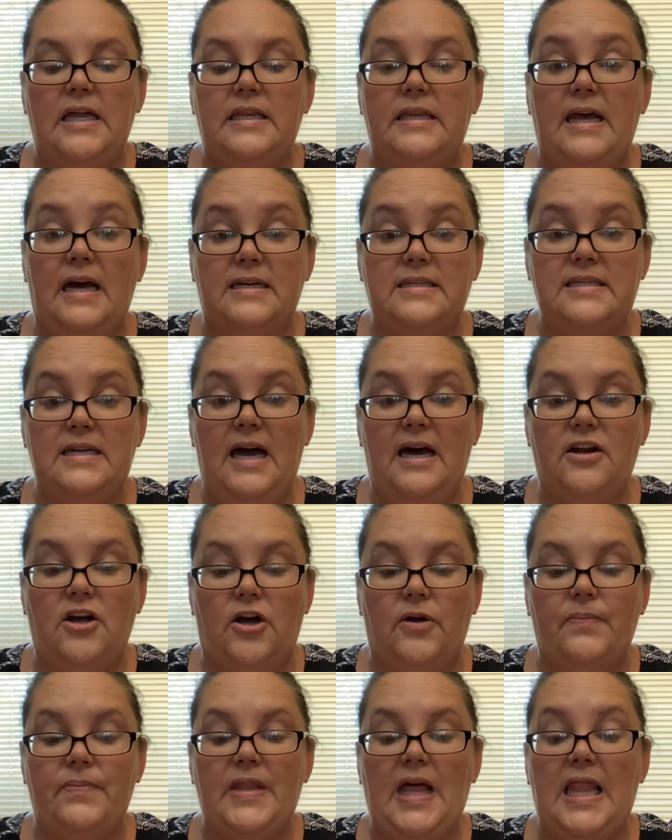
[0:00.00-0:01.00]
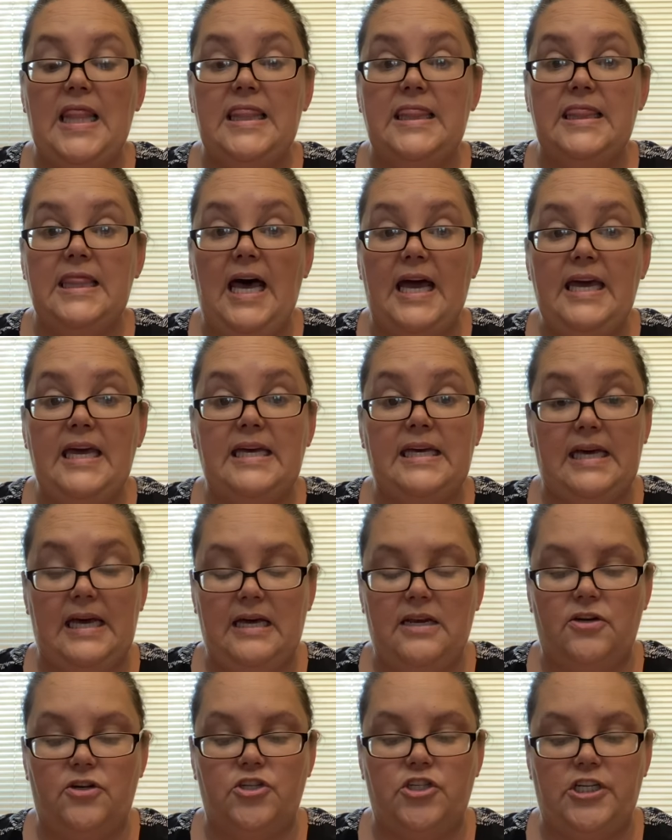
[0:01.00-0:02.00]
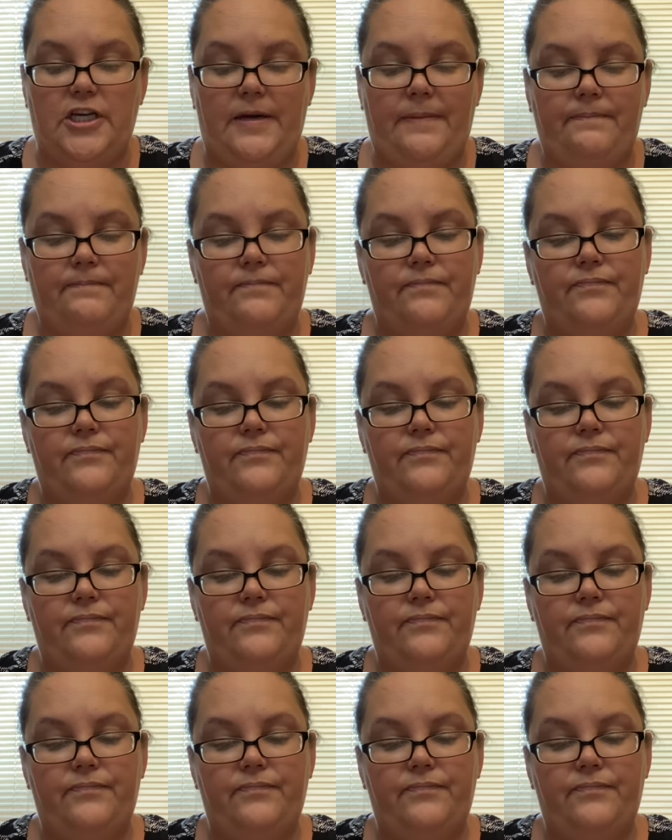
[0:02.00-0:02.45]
Next header, light energy.